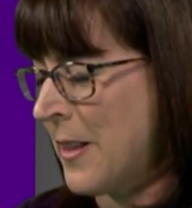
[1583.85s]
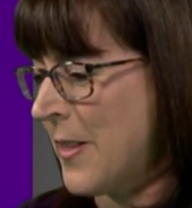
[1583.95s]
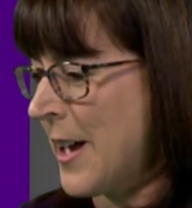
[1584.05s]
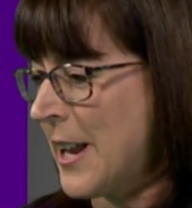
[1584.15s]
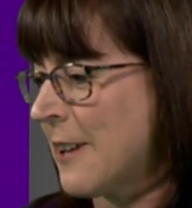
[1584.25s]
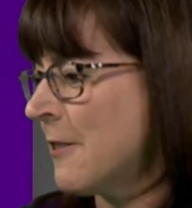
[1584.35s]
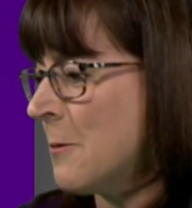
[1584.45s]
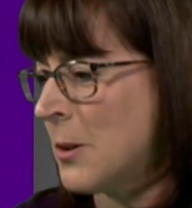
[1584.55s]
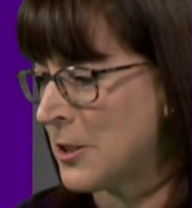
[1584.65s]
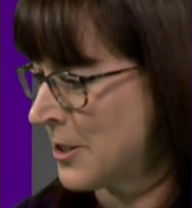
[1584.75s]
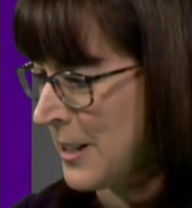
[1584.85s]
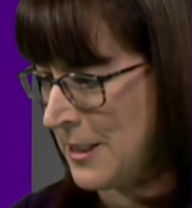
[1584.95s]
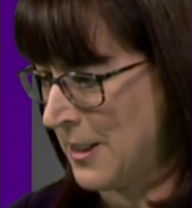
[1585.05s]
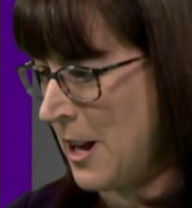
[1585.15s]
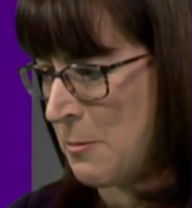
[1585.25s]
That everyone should
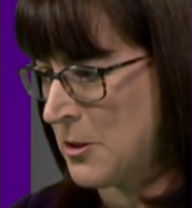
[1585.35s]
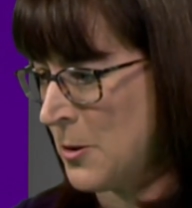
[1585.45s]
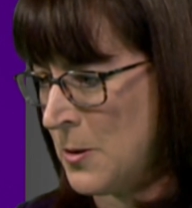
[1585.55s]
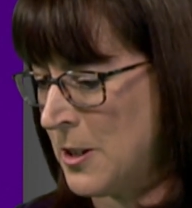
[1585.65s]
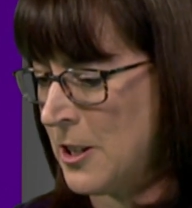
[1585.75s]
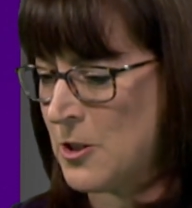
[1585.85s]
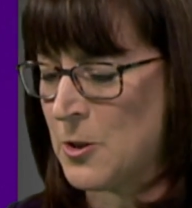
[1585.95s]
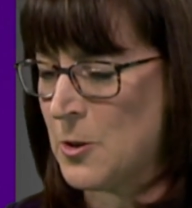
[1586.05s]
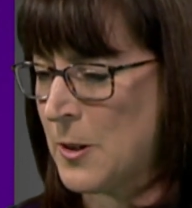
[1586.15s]
get the opportunity to